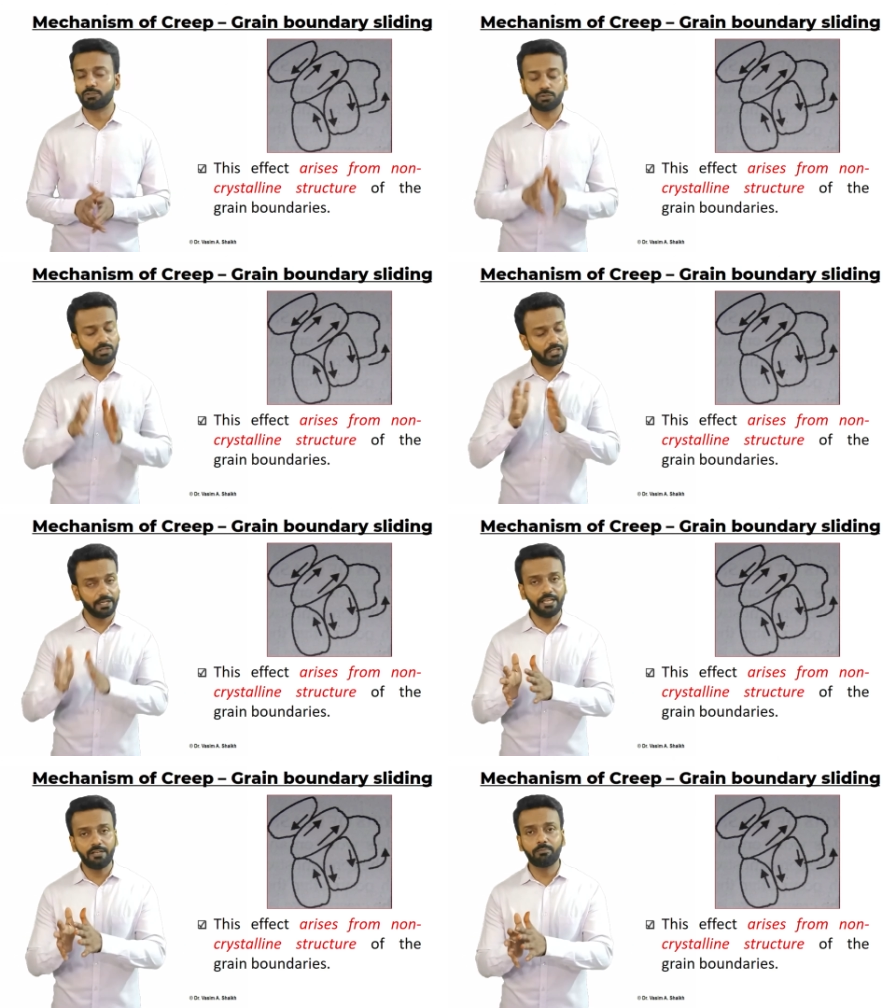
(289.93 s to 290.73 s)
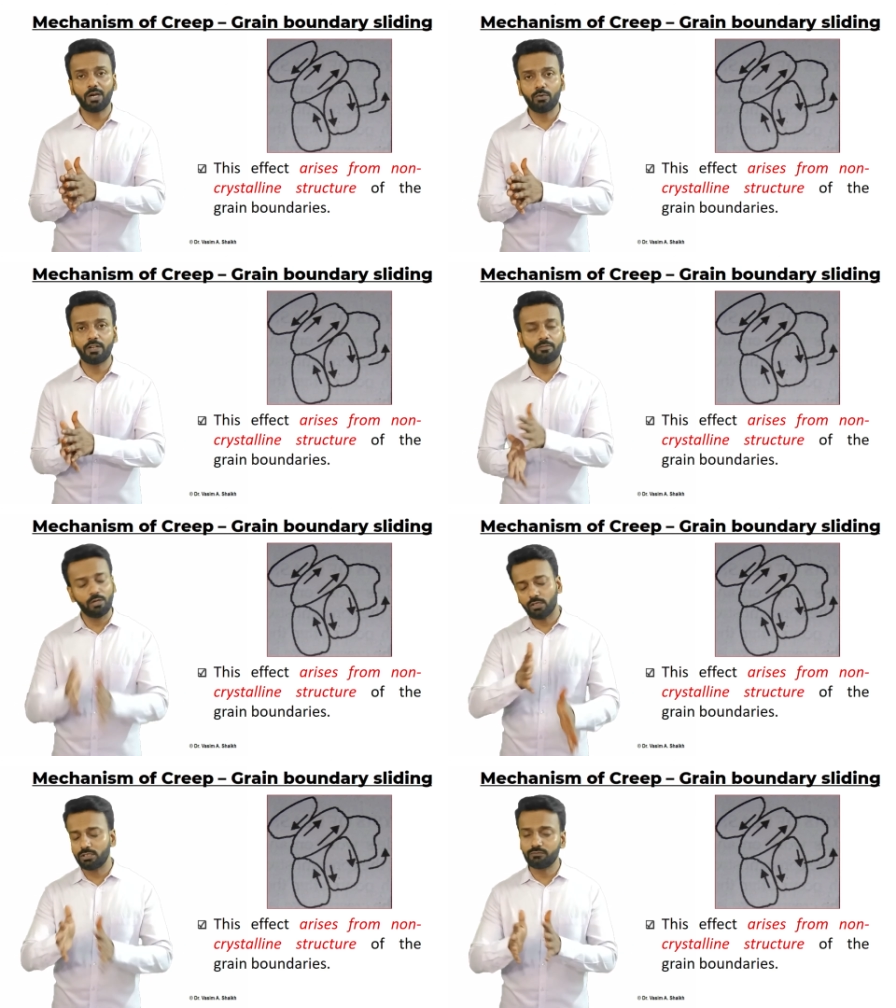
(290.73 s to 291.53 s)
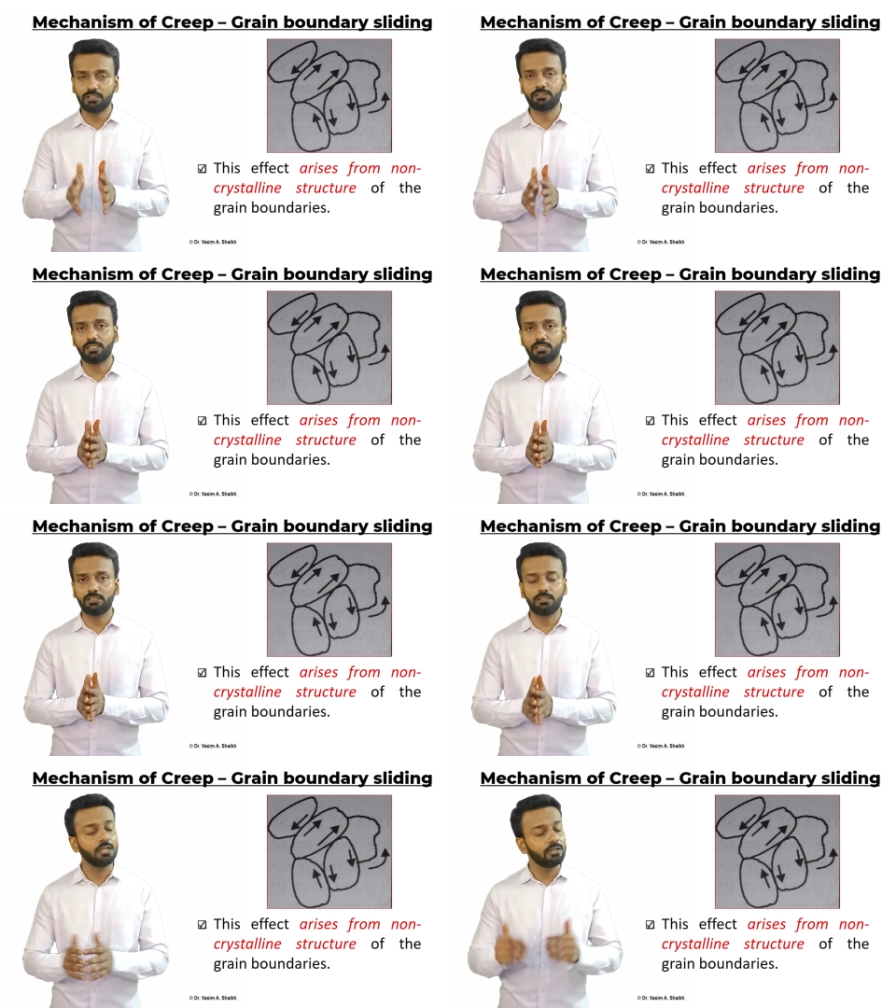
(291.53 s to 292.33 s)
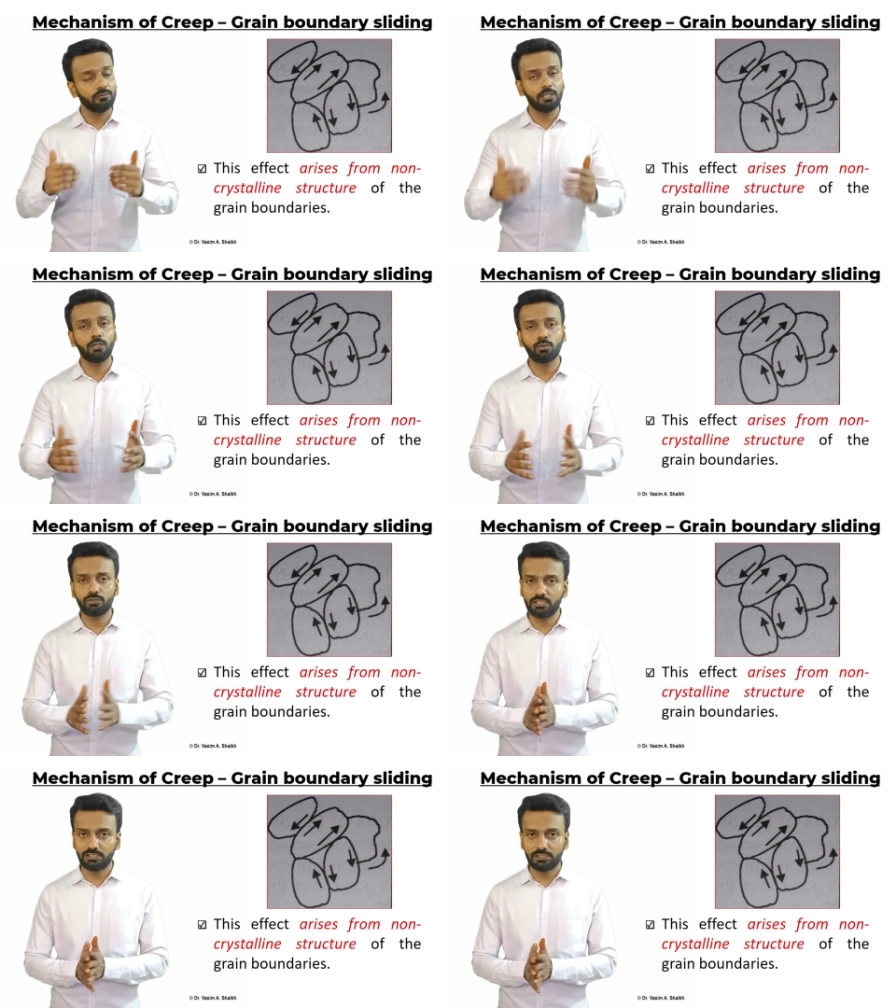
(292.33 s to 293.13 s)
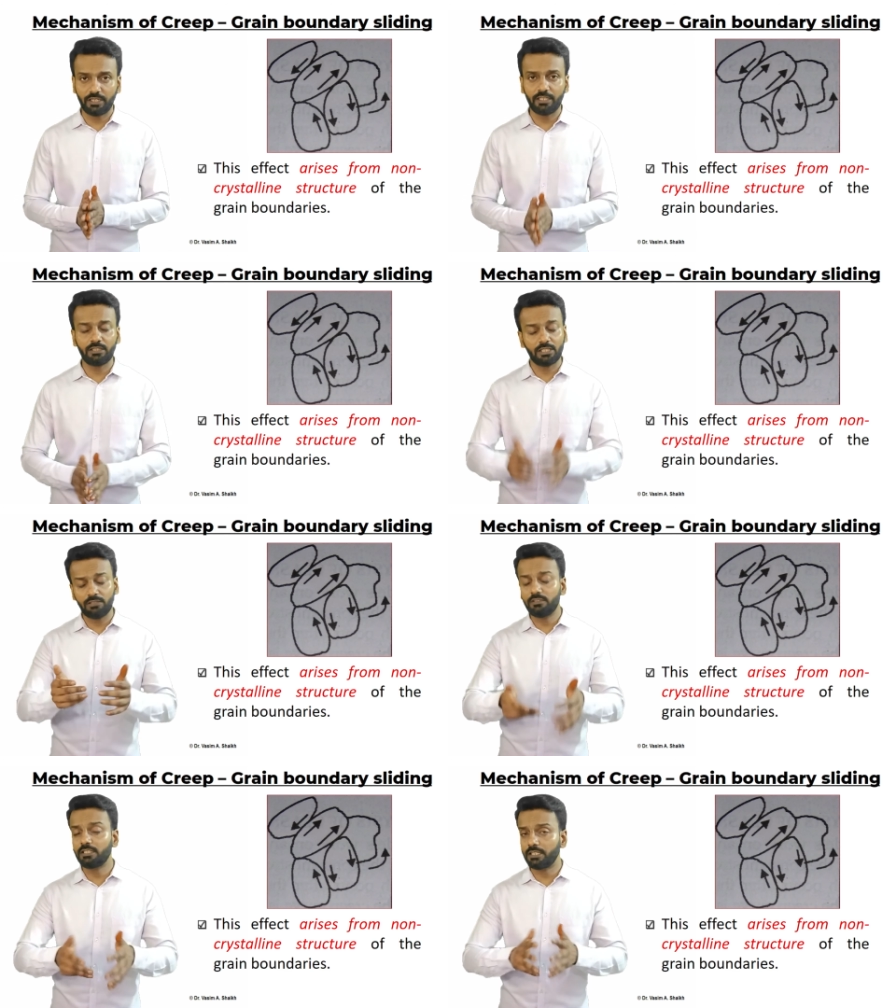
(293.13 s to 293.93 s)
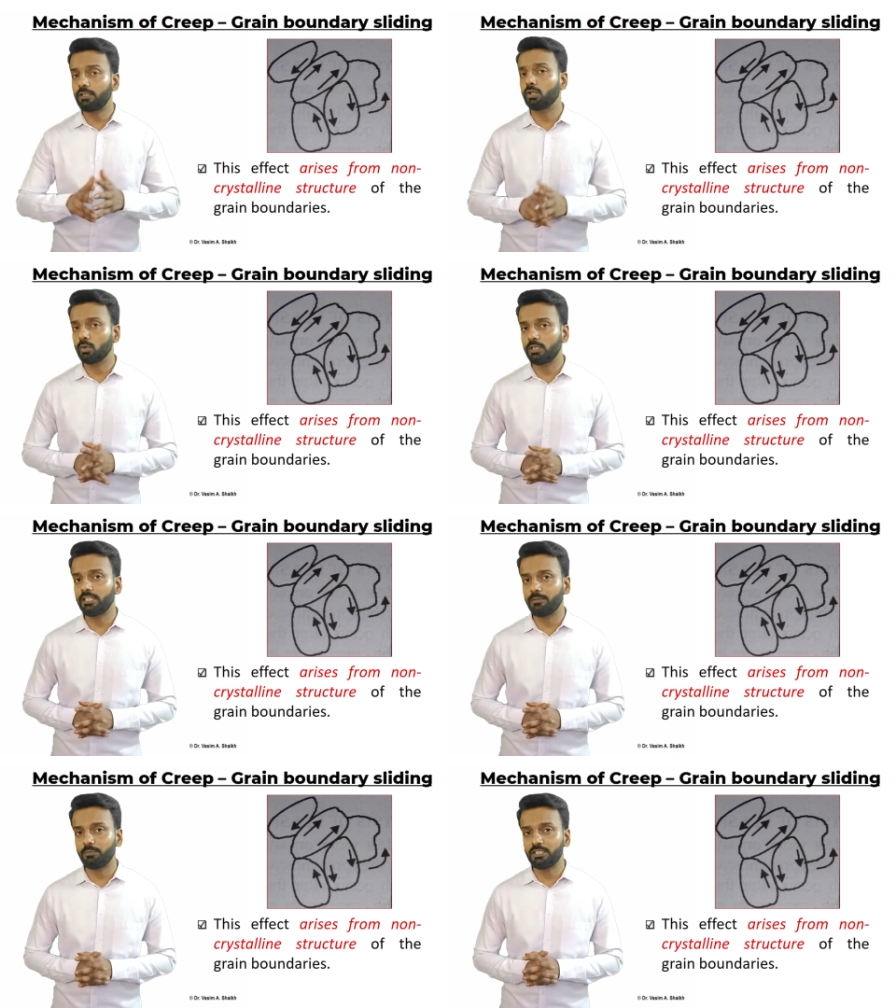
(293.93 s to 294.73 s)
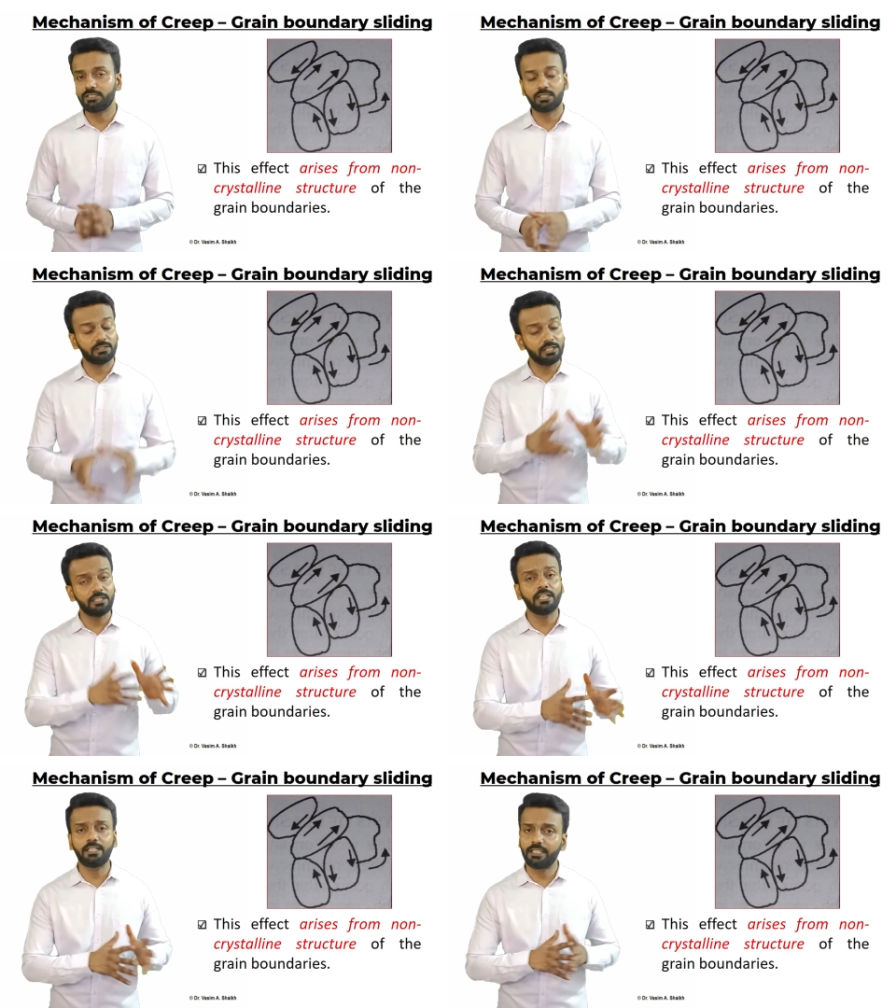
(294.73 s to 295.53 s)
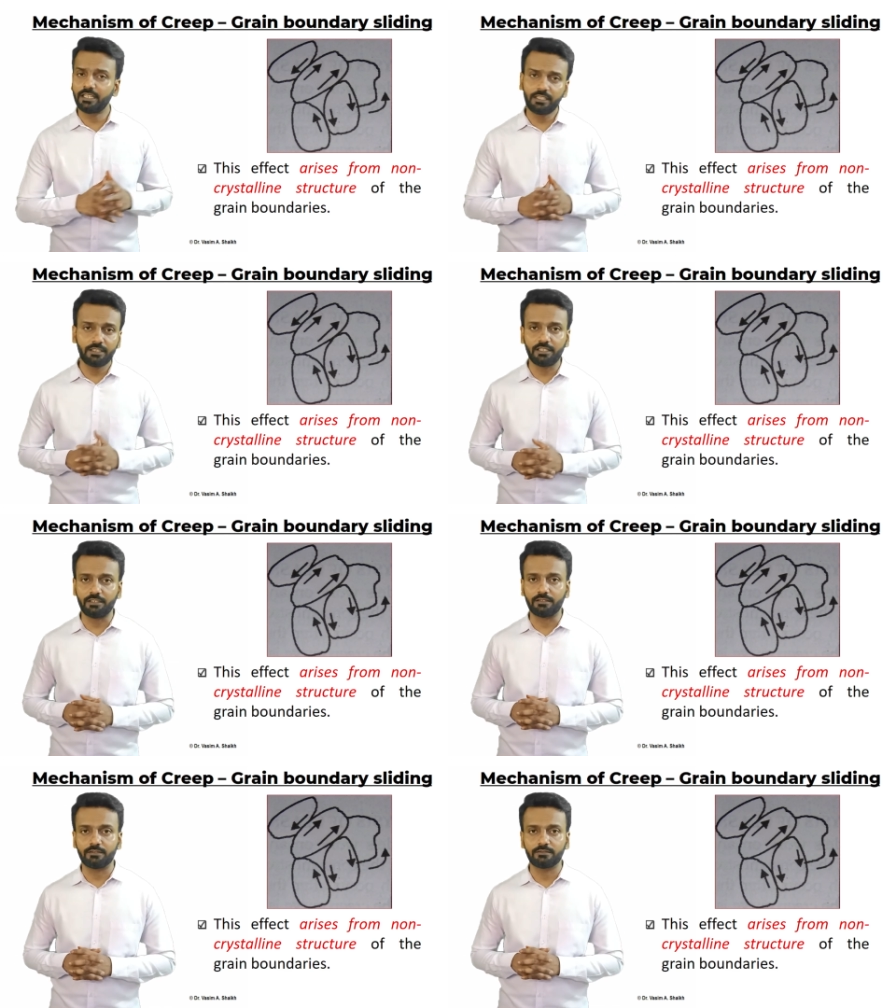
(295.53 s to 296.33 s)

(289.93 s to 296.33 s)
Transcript: So the grain boundary, because of this reason, will lose the strength even at lower temperature than the entire grain.